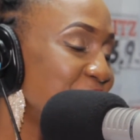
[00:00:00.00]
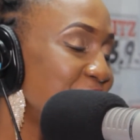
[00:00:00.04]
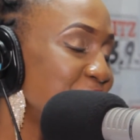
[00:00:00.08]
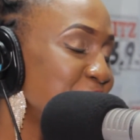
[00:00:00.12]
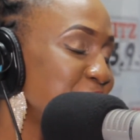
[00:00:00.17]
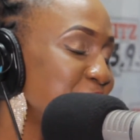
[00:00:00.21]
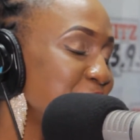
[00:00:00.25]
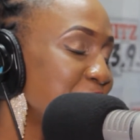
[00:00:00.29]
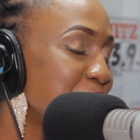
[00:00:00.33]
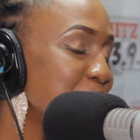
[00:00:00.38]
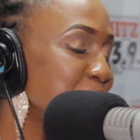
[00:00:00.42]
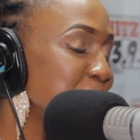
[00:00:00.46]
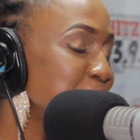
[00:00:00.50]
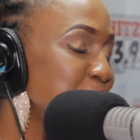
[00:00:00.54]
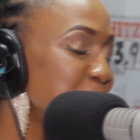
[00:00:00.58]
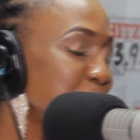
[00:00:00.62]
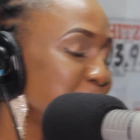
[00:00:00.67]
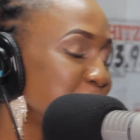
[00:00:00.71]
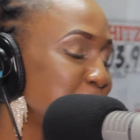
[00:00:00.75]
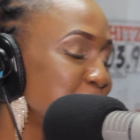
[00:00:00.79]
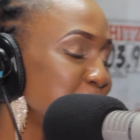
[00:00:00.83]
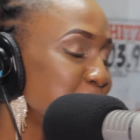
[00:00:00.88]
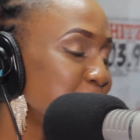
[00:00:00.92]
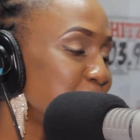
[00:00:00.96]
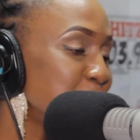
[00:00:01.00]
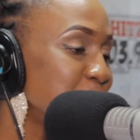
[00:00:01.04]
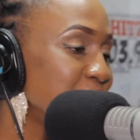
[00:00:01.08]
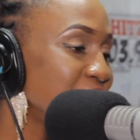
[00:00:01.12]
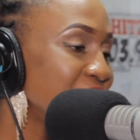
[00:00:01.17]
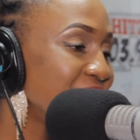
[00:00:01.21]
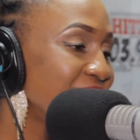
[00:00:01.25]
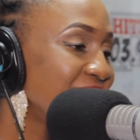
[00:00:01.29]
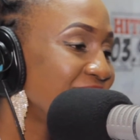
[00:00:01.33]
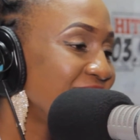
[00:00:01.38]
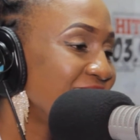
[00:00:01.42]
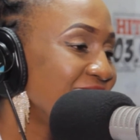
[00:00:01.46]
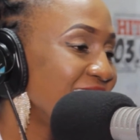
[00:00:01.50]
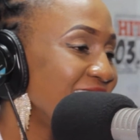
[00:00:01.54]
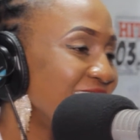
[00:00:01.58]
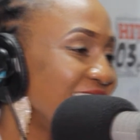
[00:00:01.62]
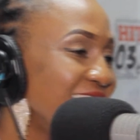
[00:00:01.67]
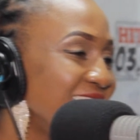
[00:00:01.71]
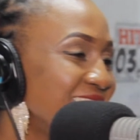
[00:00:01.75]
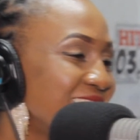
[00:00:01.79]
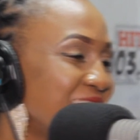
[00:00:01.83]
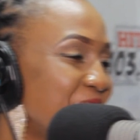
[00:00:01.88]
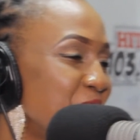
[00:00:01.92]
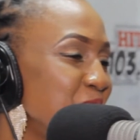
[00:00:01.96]
You have to come for a tour.
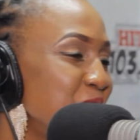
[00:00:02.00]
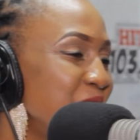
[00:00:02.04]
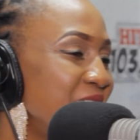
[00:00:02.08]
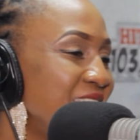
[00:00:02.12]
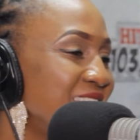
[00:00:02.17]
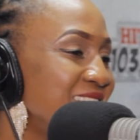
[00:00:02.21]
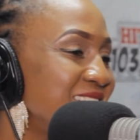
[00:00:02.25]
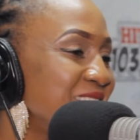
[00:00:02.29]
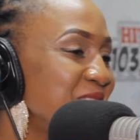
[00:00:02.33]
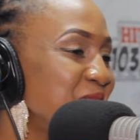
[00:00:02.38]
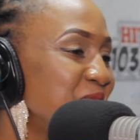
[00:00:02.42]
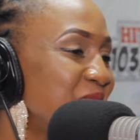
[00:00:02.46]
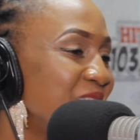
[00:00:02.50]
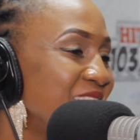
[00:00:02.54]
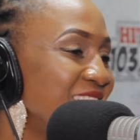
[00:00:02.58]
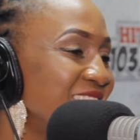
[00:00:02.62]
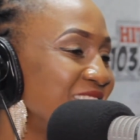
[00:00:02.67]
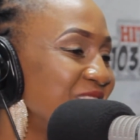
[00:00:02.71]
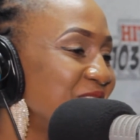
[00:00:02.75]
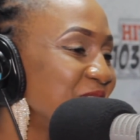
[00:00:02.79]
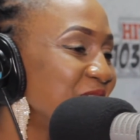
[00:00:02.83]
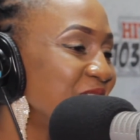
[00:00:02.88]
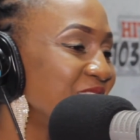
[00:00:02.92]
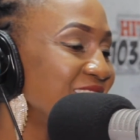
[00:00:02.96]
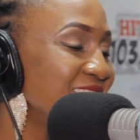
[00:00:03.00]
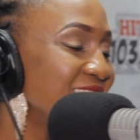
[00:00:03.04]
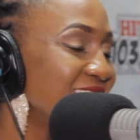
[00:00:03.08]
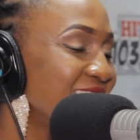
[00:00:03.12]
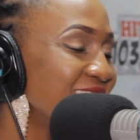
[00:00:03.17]
It's an amazing place to visit.